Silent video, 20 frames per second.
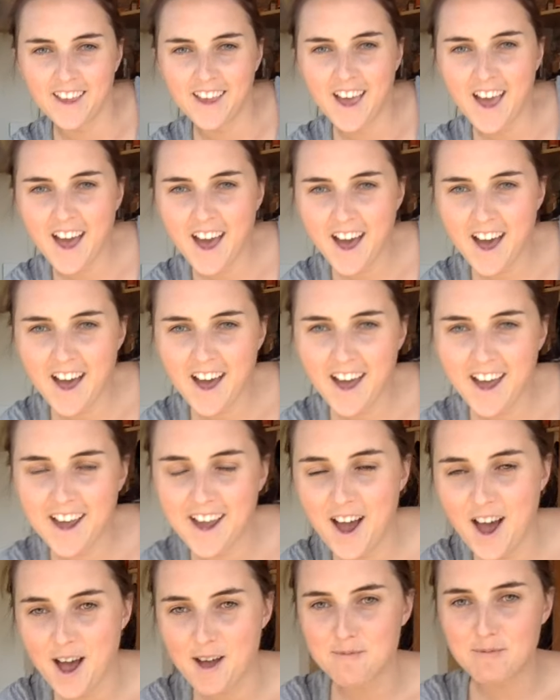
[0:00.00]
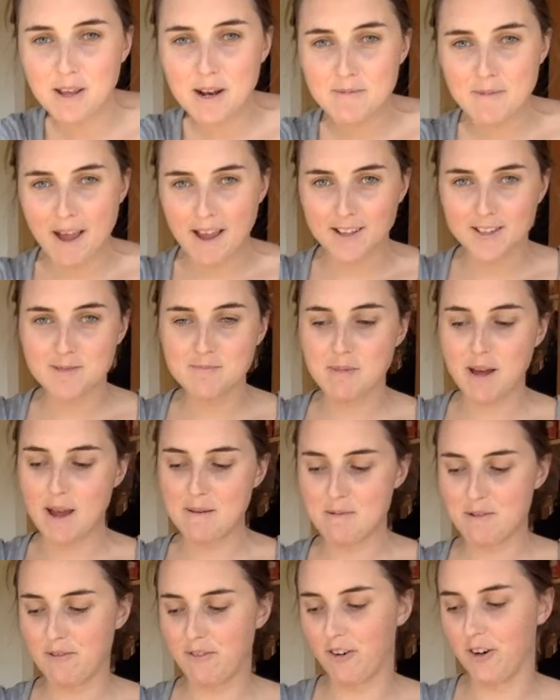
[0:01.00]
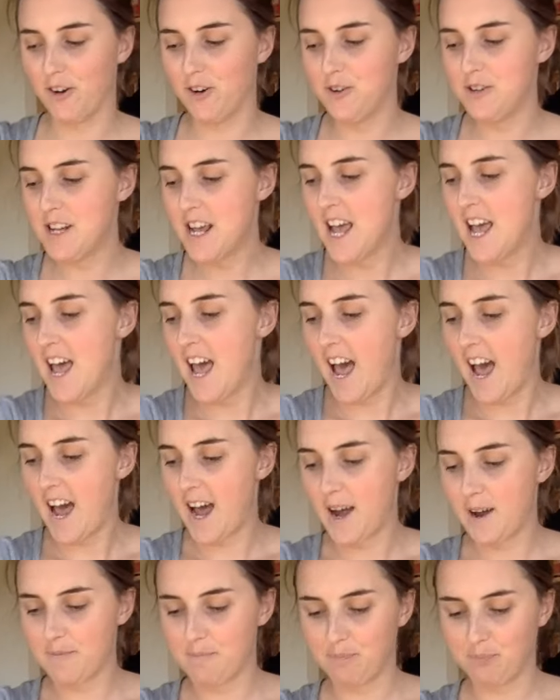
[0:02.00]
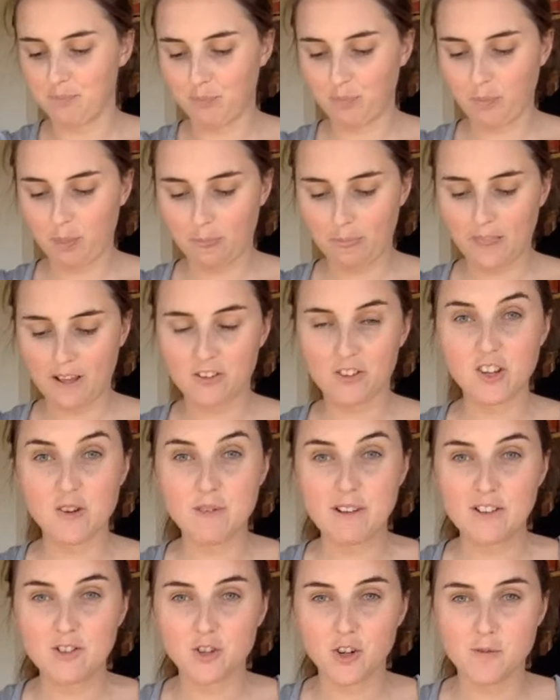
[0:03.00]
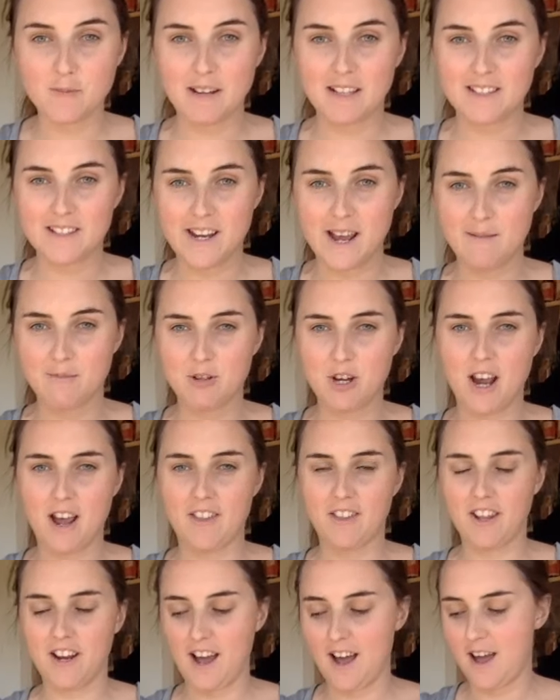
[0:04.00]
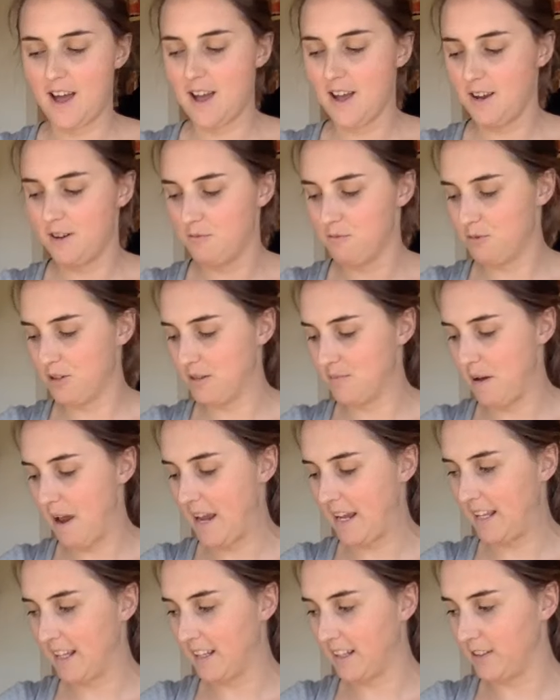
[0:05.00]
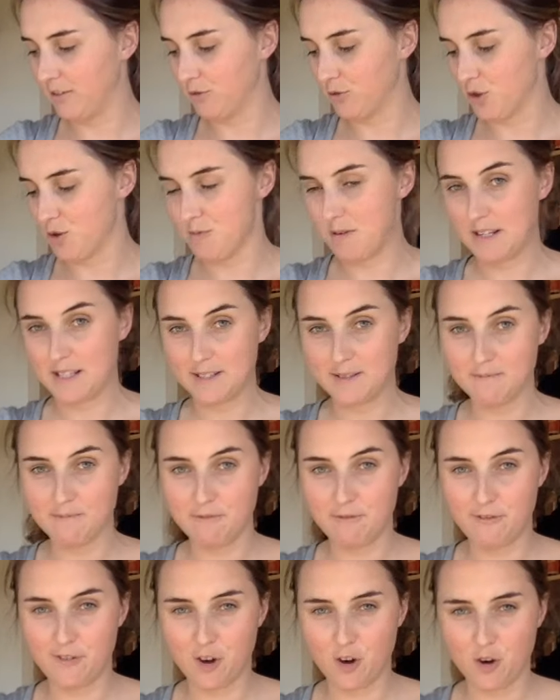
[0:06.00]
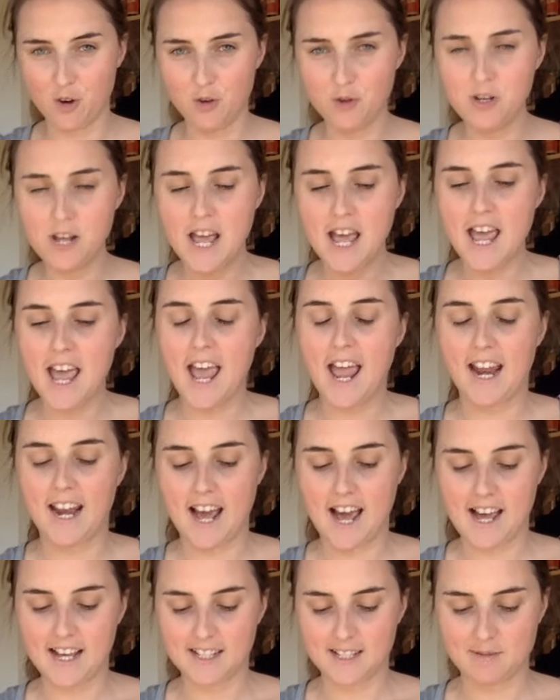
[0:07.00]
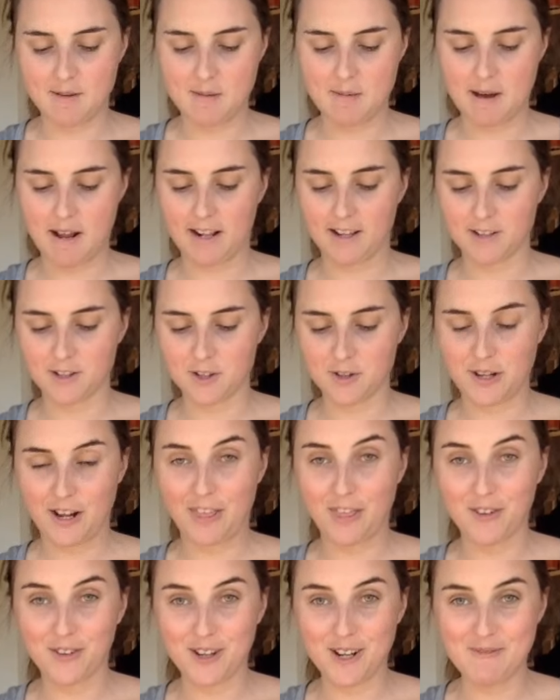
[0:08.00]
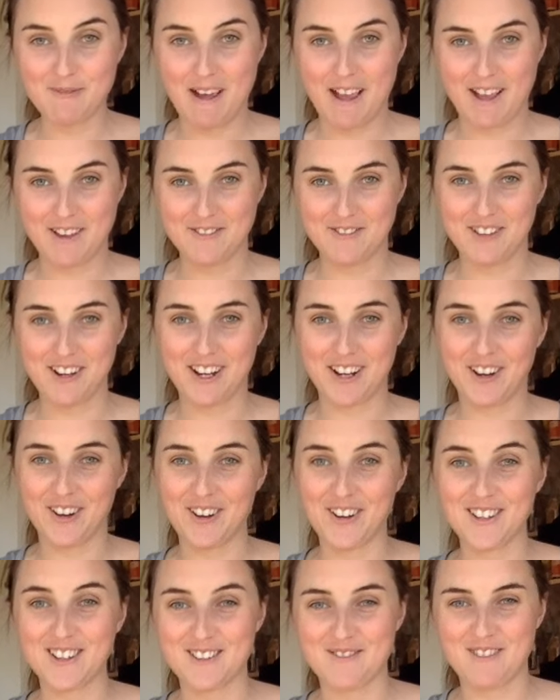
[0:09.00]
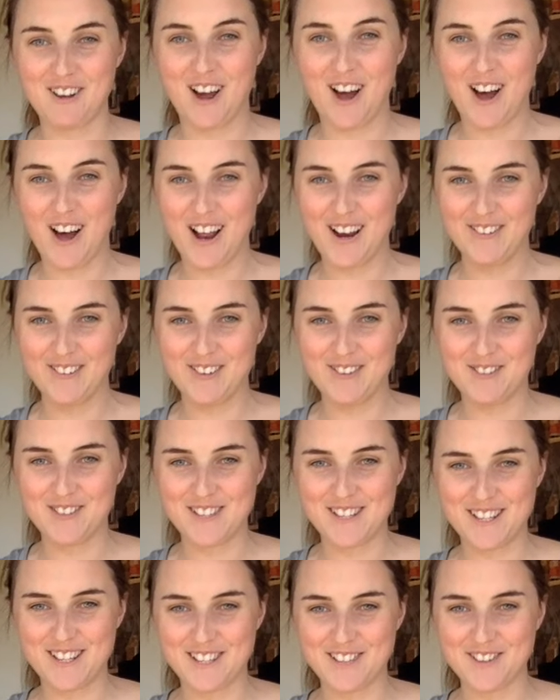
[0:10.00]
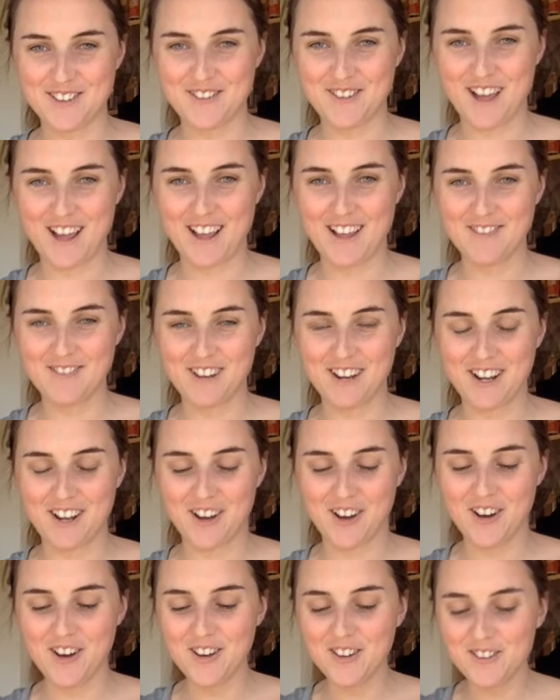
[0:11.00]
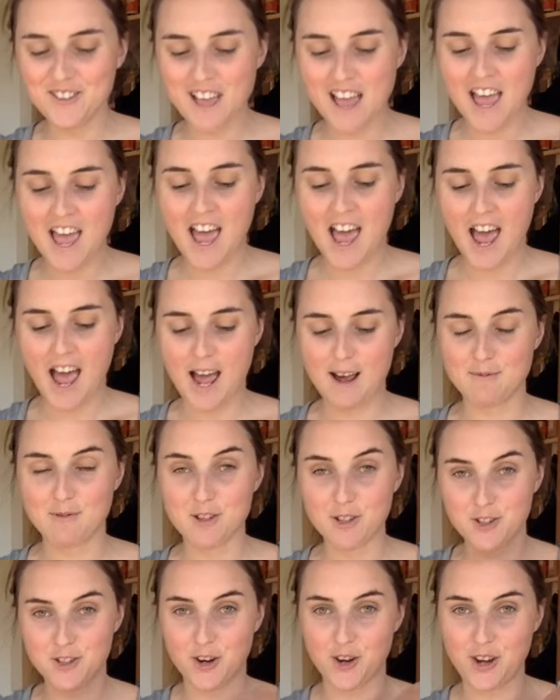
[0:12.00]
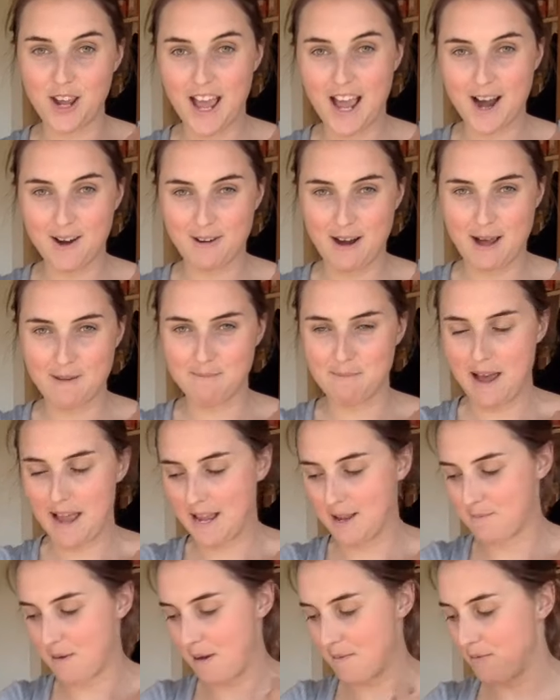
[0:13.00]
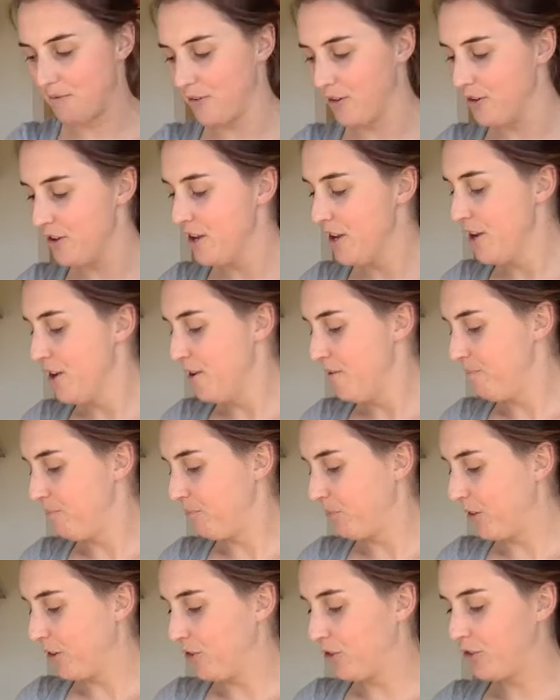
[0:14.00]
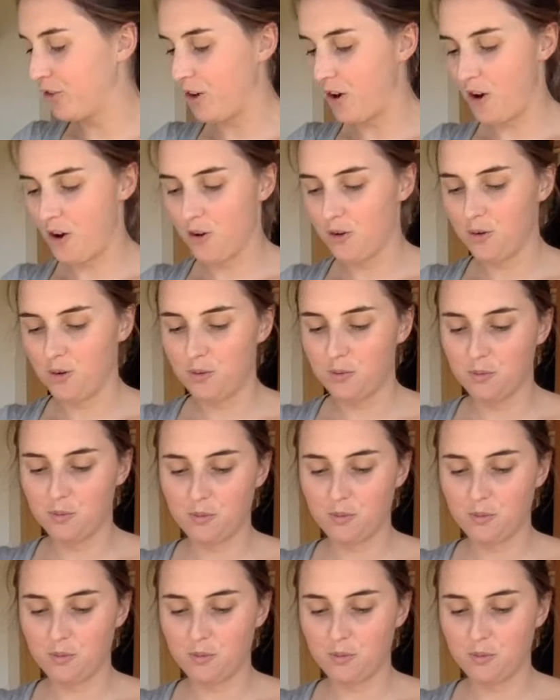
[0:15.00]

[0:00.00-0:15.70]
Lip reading: Hey, I'm going to make some baby food. Someone saw on my Snapchat that I was making Ruby some food and asked me about it, so I thought I'd make a video because I'm kind of obsessed with making videos to show you how I make baby food. So